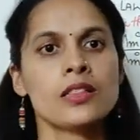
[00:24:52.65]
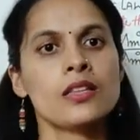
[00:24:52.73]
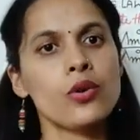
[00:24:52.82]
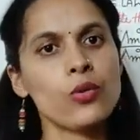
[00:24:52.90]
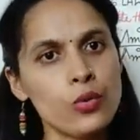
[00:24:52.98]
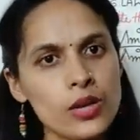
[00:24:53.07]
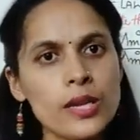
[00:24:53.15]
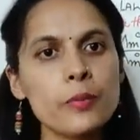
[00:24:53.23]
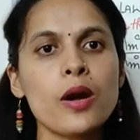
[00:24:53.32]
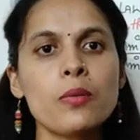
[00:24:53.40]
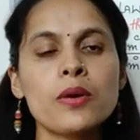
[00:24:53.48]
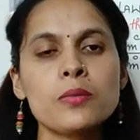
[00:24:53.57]
The only
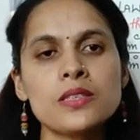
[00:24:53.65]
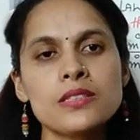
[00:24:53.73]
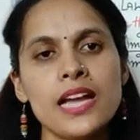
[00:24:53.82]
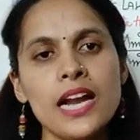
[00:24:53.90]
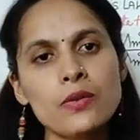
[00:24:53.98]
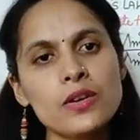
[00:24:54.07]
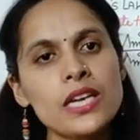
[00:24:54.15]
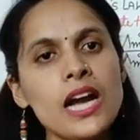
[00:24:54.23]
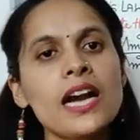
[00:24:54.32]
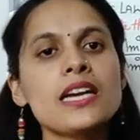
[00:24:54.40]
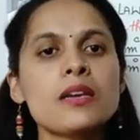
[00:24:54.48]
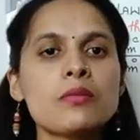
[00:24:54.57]
problem is that we can't